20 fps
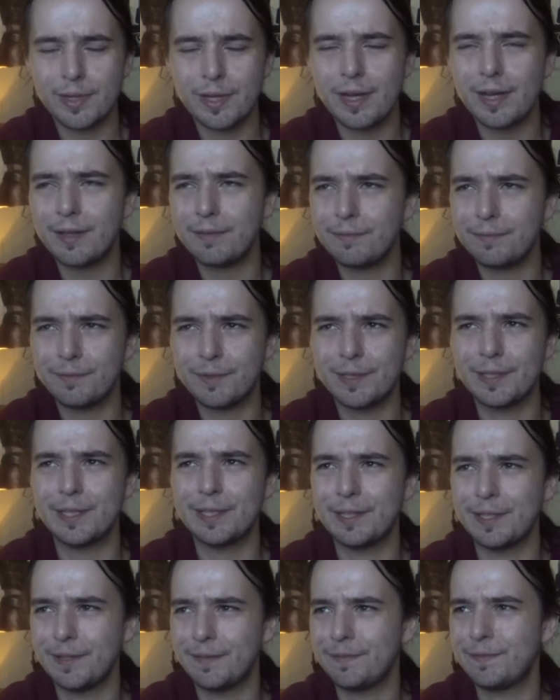I really
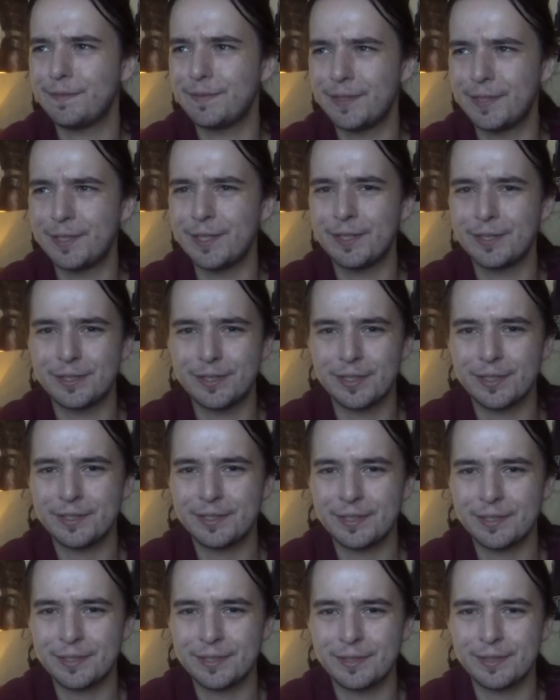love the Young
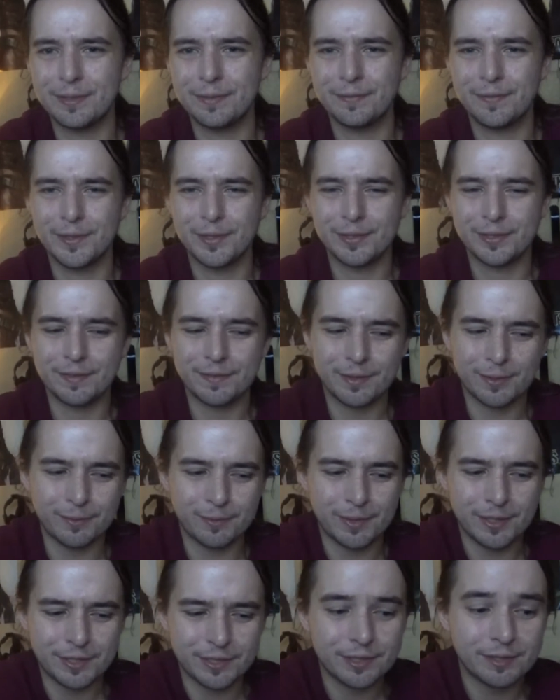Justice version of the
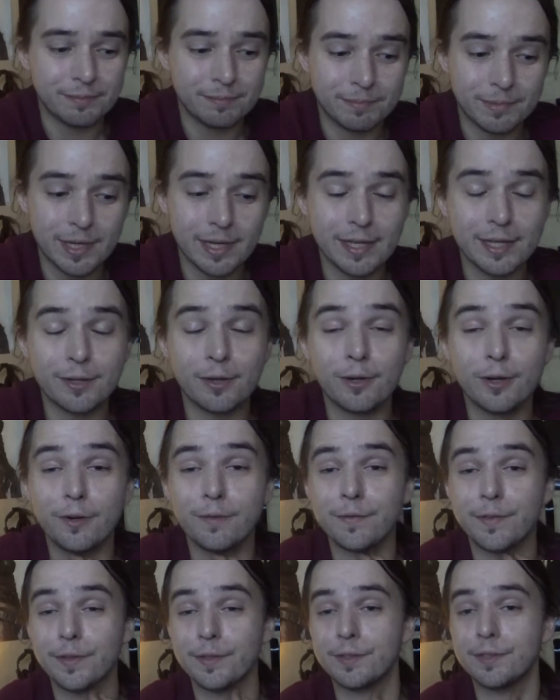Question, but I like
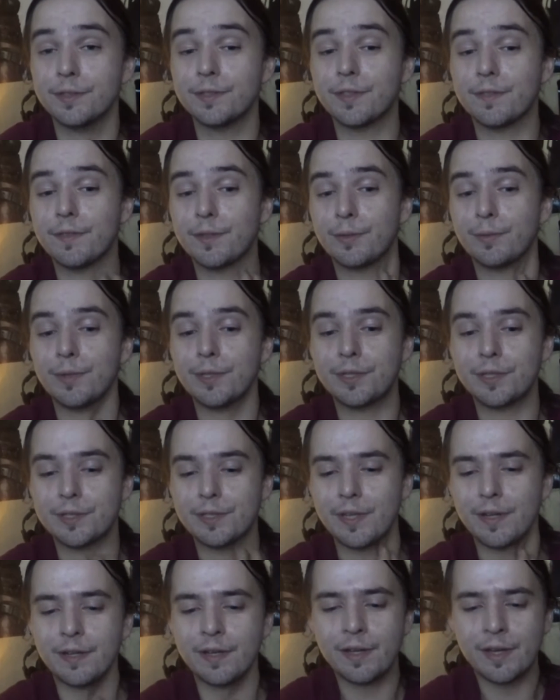all versions of the Questions.
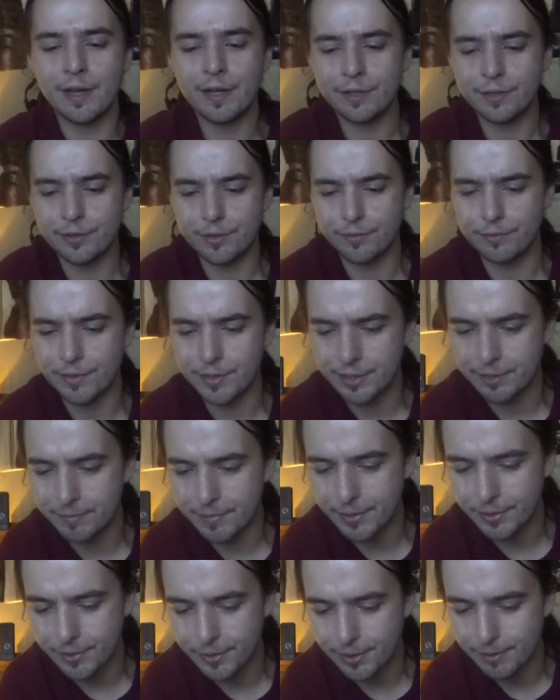I do read them
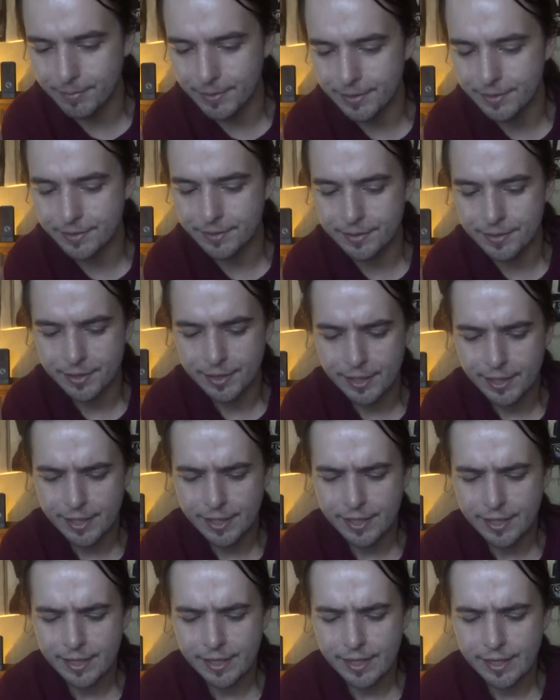in the comics,
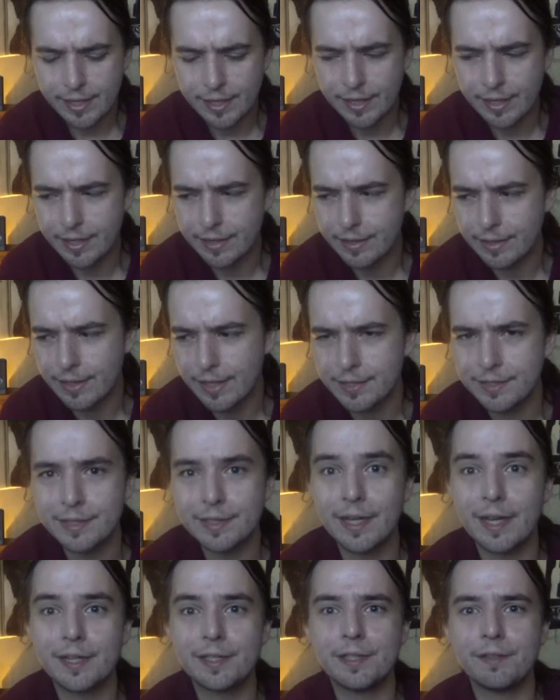and the last
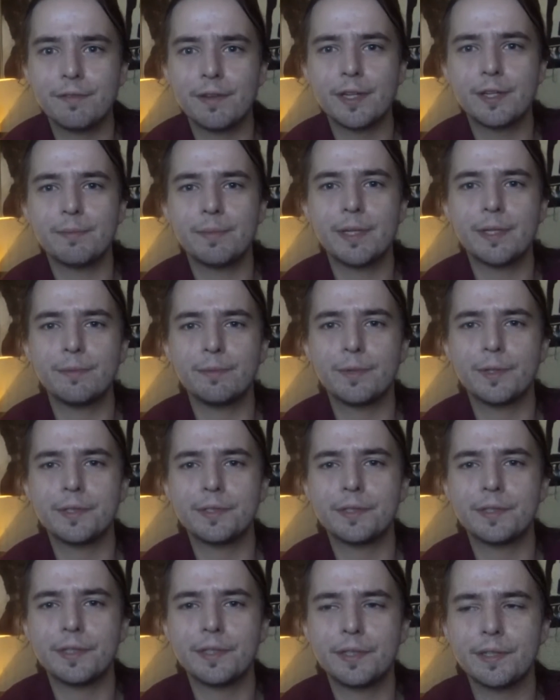thing I actually read them in
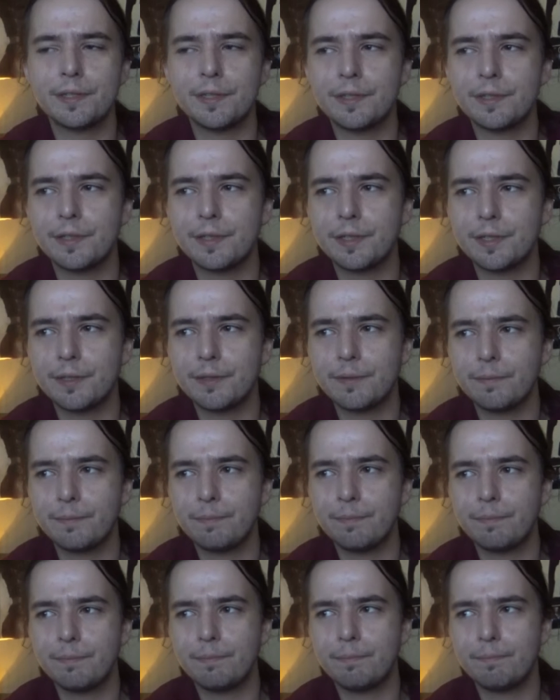was
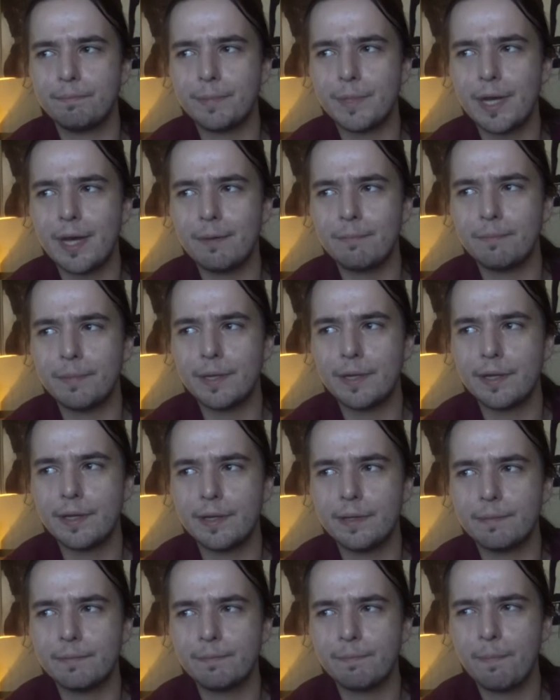in
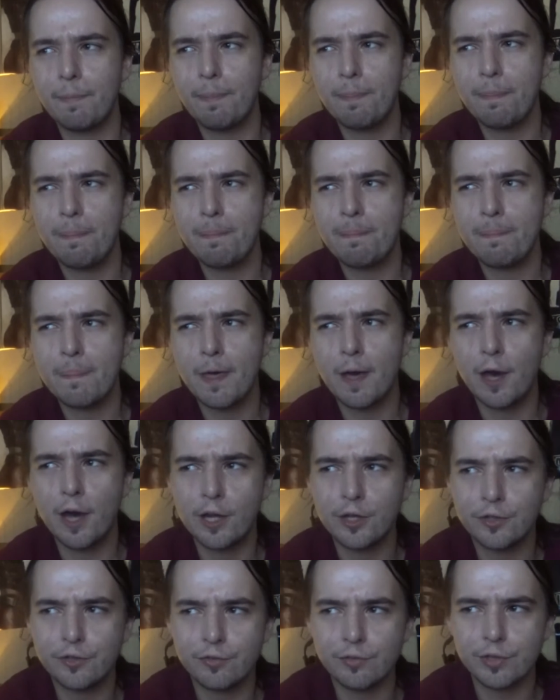Batman
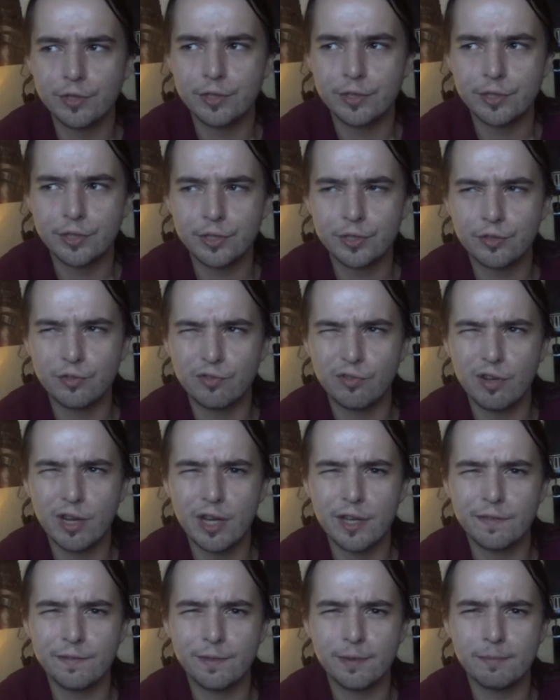Huntress
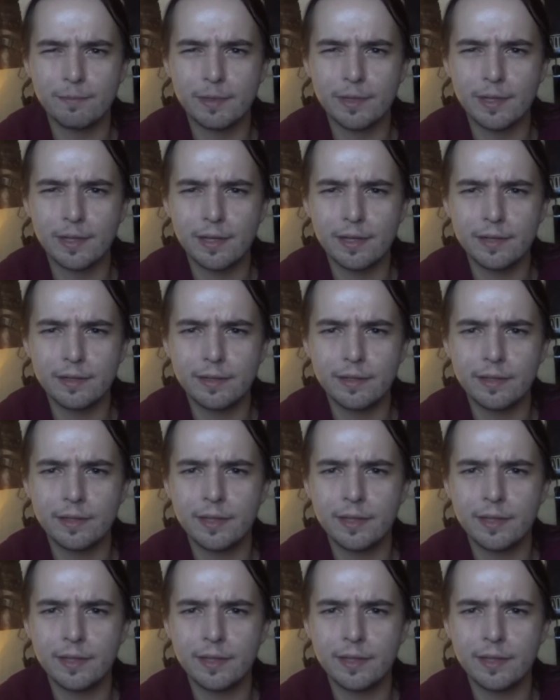Cry for Blood.